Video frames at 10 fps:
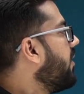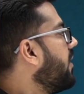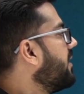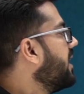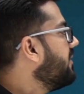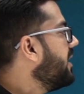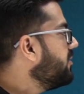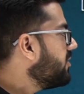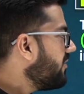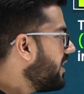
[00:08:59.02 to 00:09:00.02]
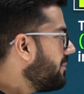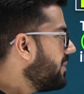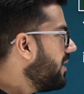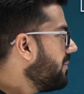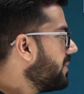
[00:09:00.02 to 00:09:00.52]
all real values of
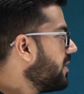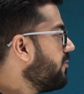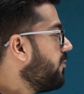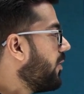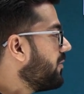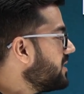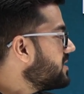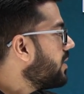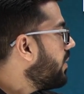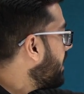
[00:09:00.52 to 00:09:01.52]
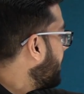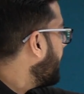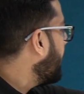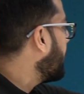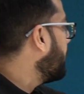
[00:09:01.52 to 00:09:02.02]
lambda for which the
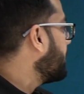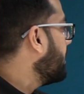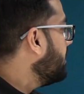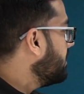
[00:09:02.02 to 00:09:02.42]
quadratic equation,